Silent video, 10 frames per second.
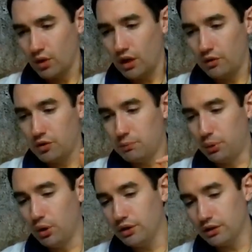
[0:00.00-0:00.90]
If you
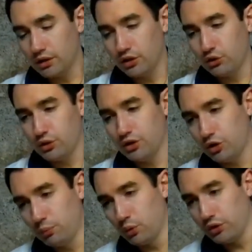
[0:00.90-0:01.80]
put Clostridial
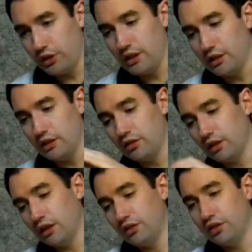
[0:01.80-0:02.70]
spores in this
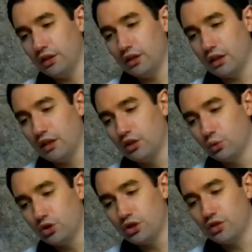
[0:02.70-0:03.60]
and seal it, and this
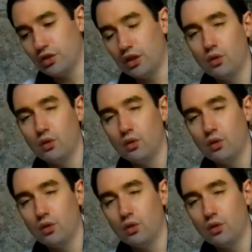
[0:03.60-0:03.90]
was just, say,